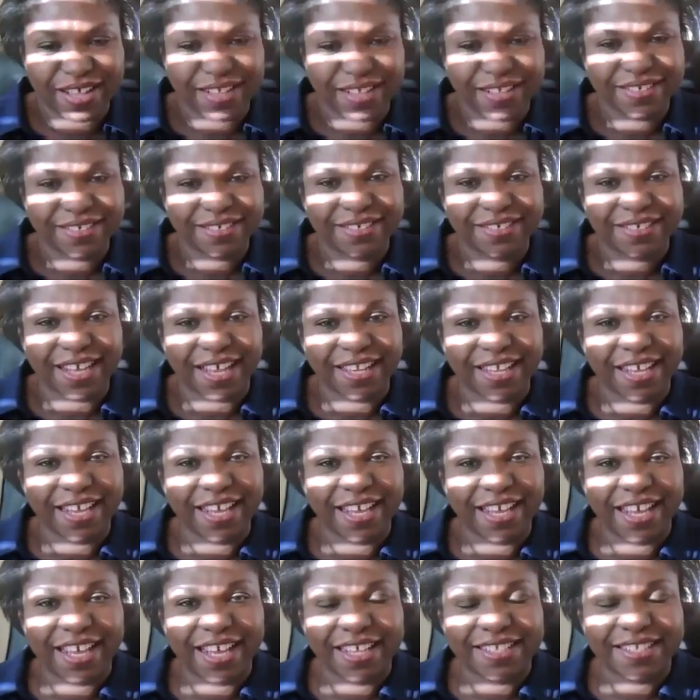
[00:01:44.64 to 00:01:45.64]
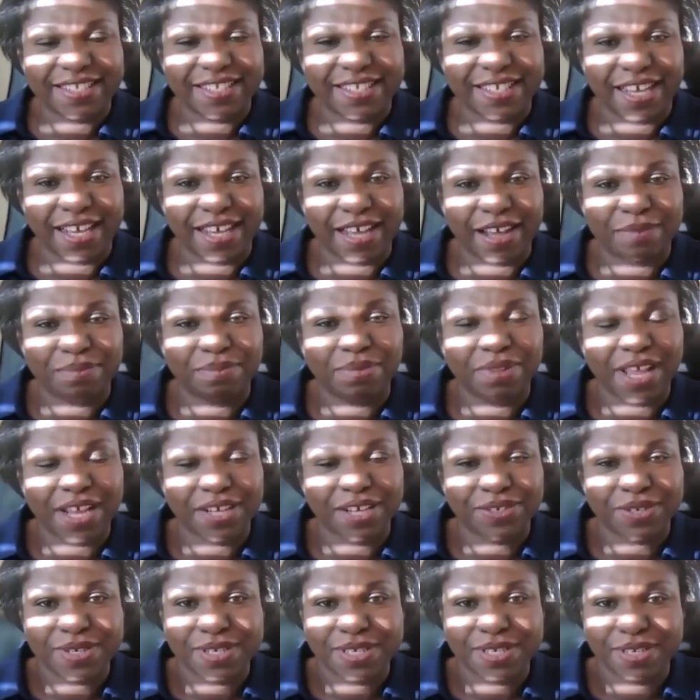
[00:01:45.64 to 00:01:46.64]
Shelley, it's a
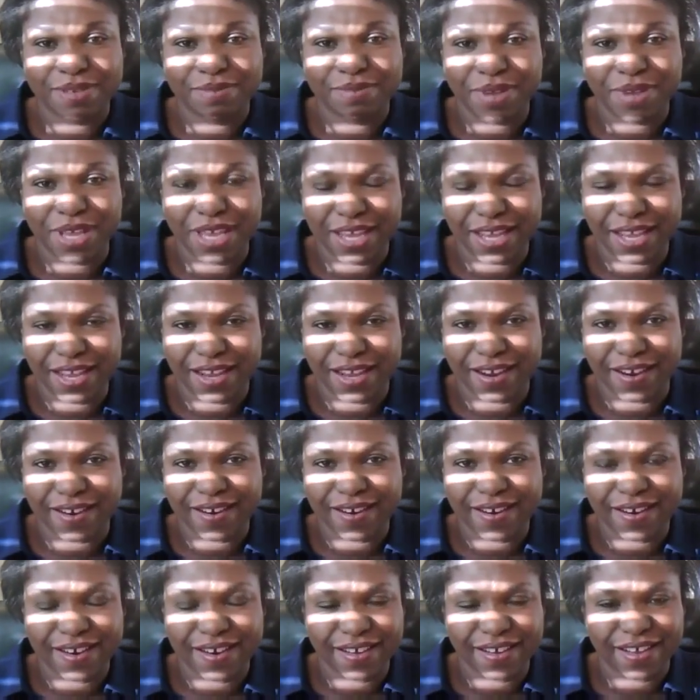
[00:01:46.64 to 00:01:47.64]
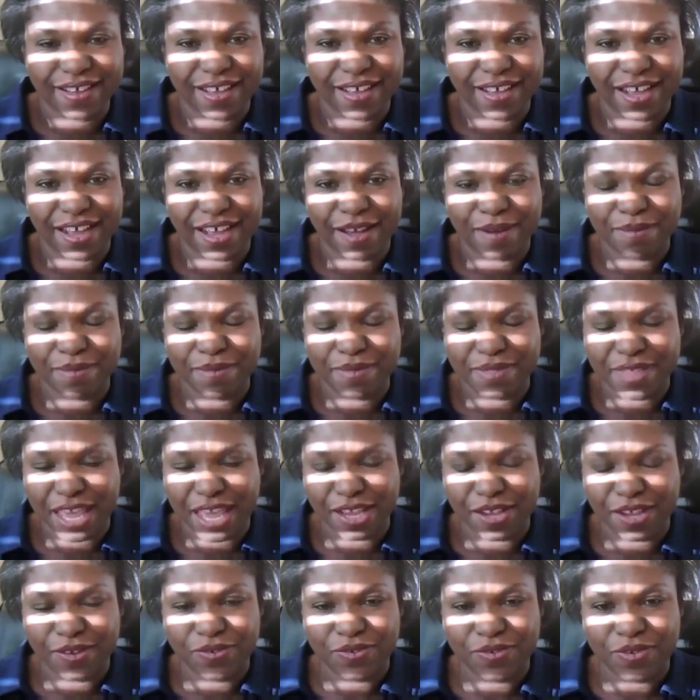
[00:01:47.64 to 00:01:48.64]
pleasure to be here.
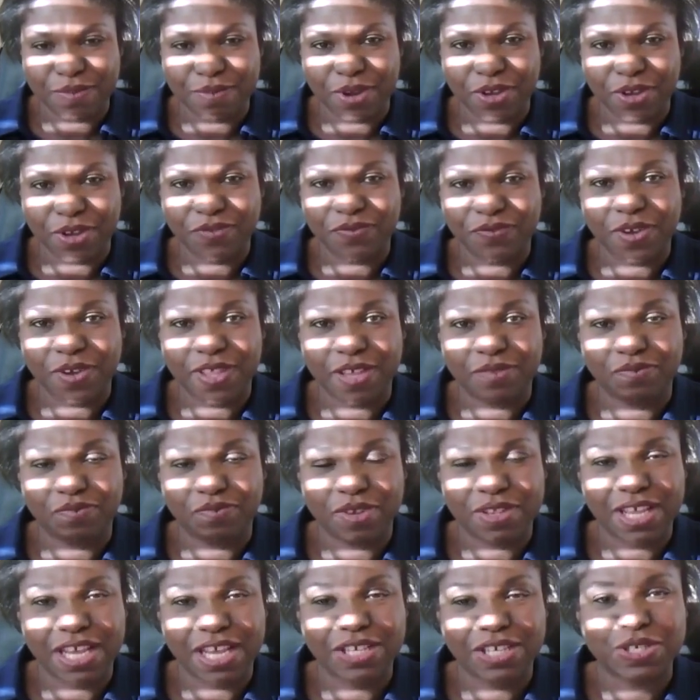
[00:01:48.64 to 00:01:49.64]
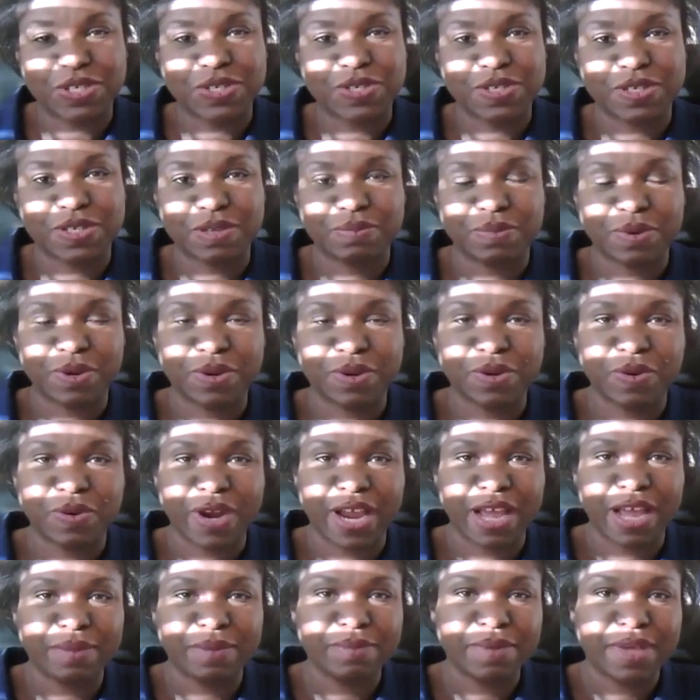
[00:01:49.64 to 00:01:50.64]
Thank you so much for the invitation to the
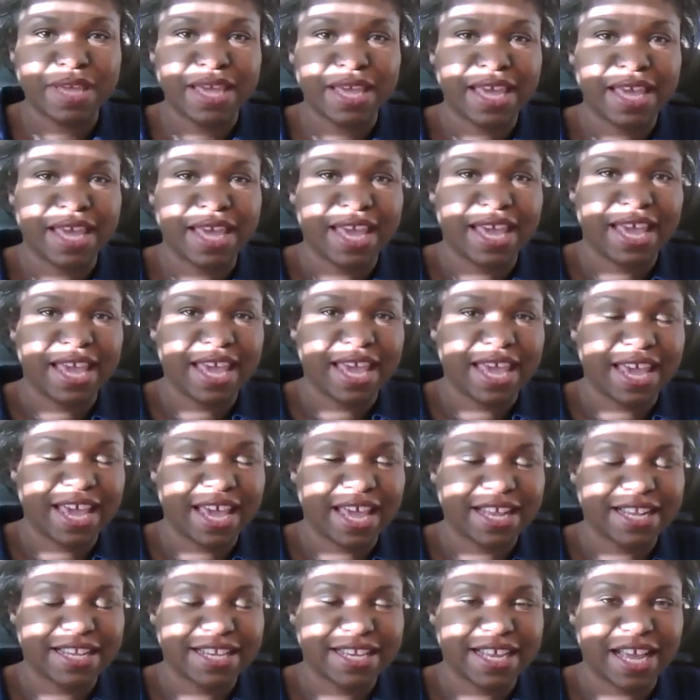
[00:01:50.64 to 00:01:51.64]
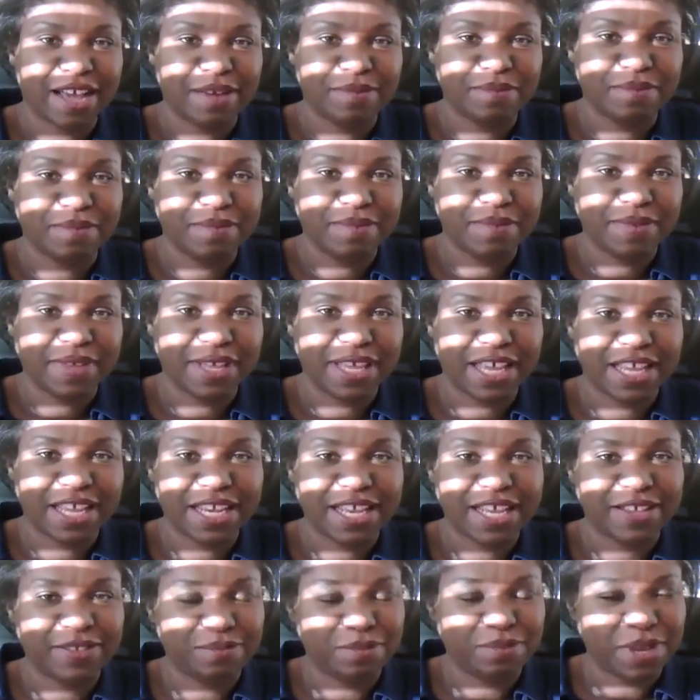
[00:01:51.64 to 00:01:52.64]
program. And it
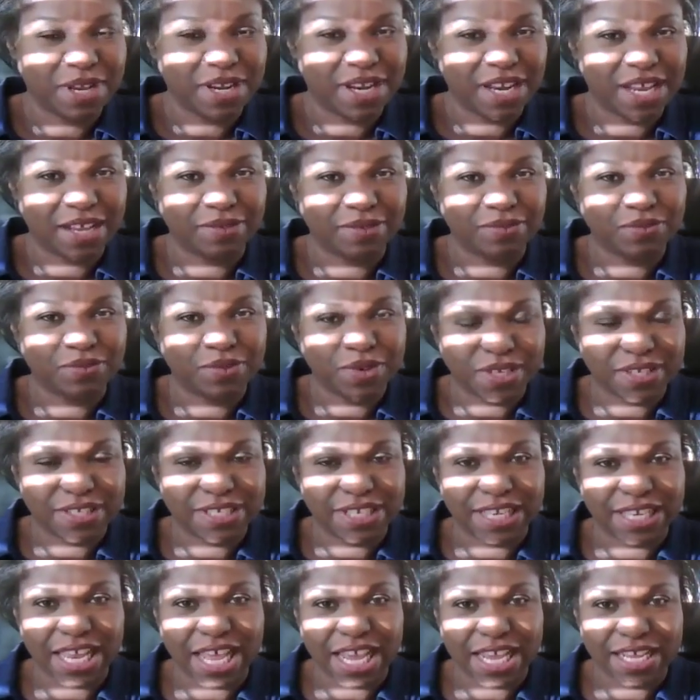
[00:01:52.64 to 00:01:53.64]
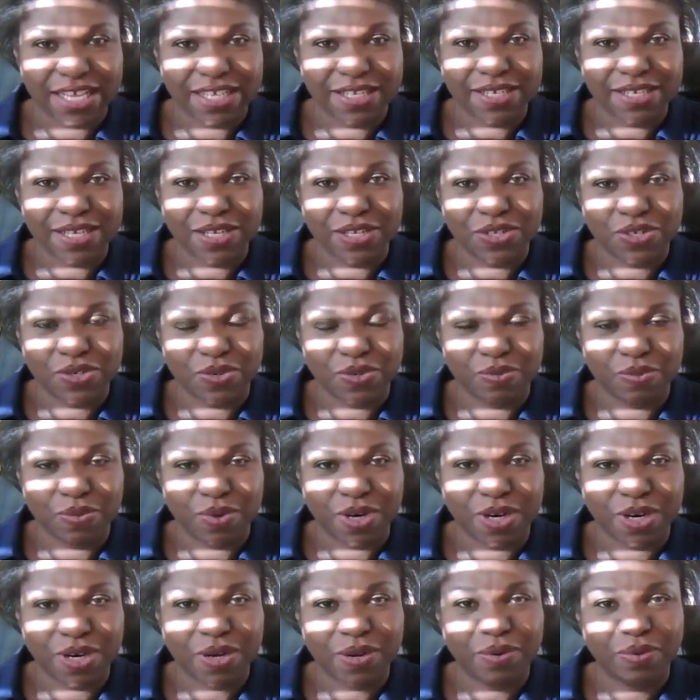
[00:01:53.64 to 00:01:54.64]
has been a real delight to
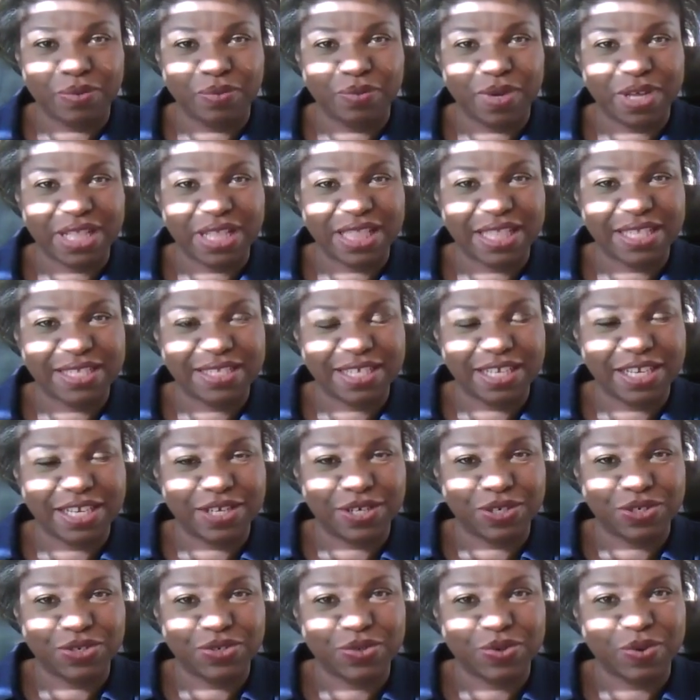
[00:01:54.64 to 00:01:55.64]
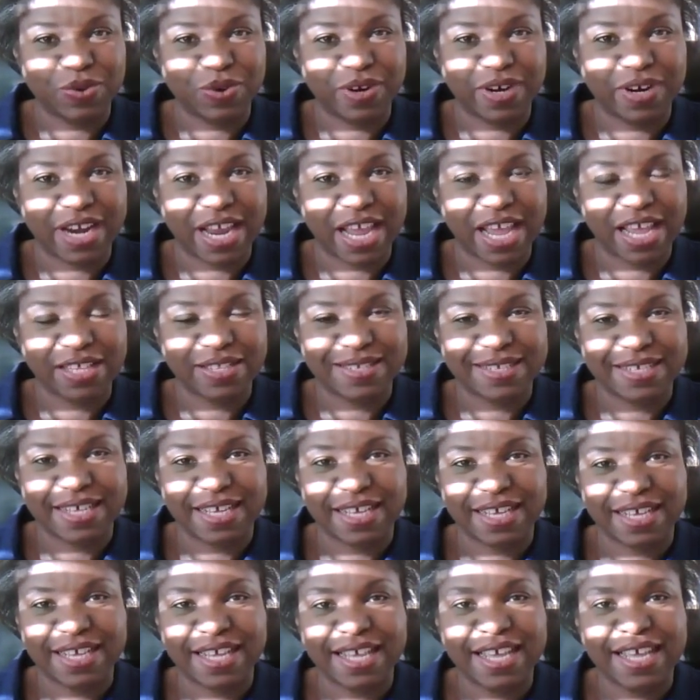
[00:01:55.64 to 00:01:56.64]
work with City to Shore and
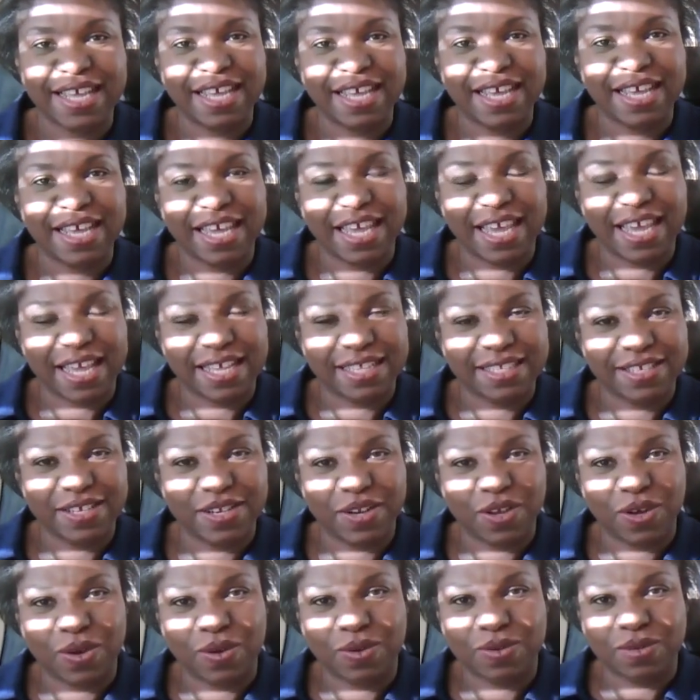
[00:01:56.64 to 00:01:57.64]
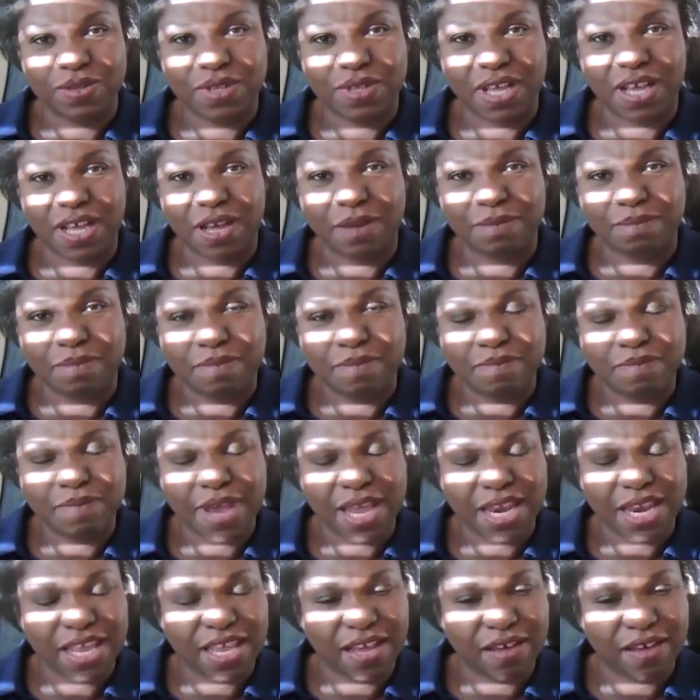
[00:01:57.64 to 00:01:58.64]
to get to know
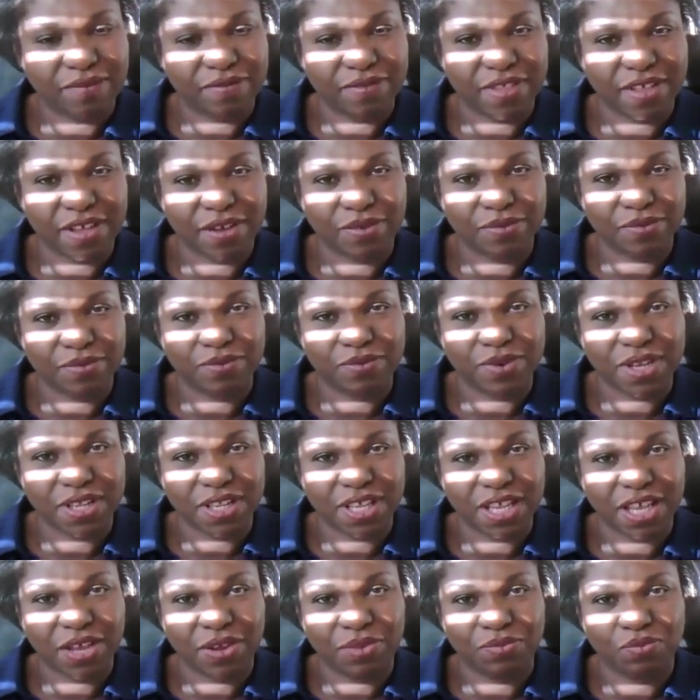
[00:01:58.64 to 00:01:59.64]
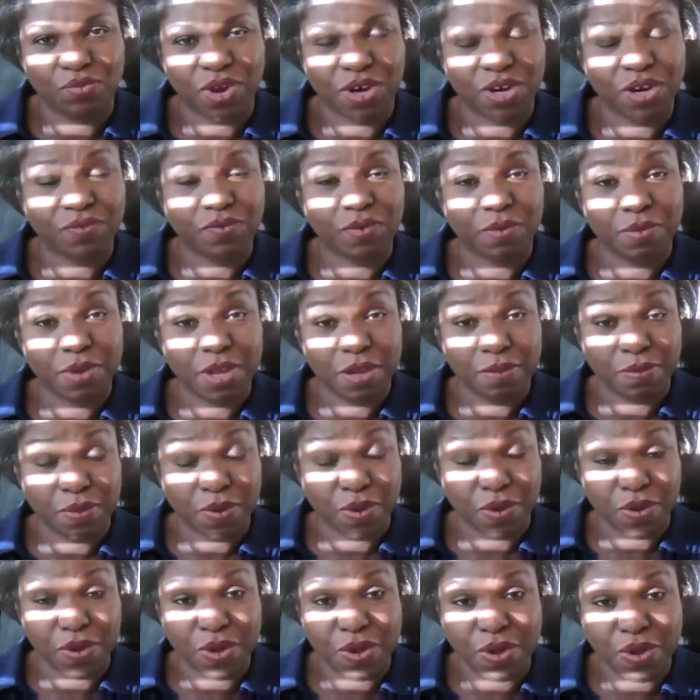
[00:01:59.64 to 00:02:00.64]
many of the really wonderful
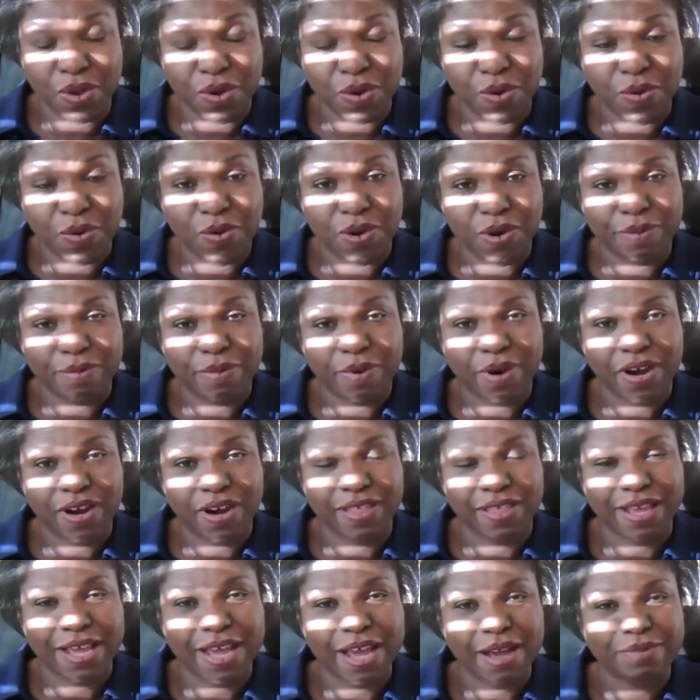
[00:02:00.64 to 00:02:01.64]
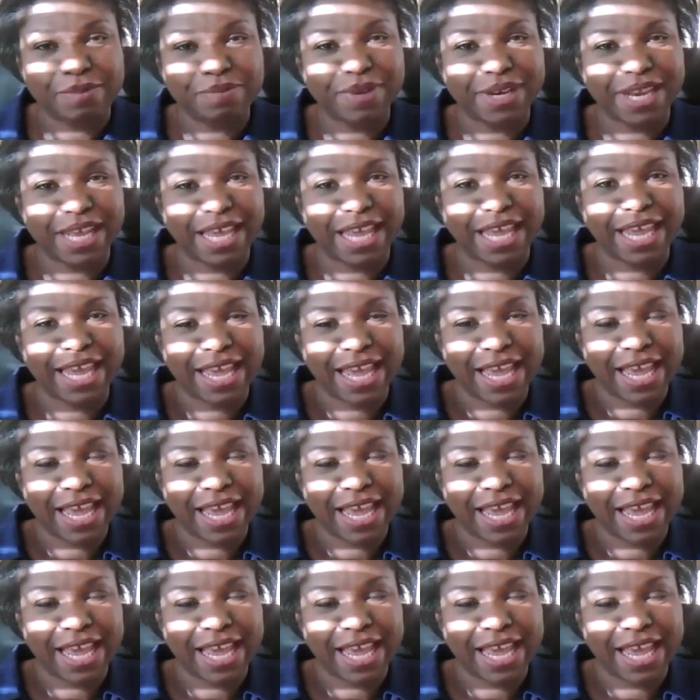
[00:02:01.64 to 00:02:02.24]
people who are part of the company.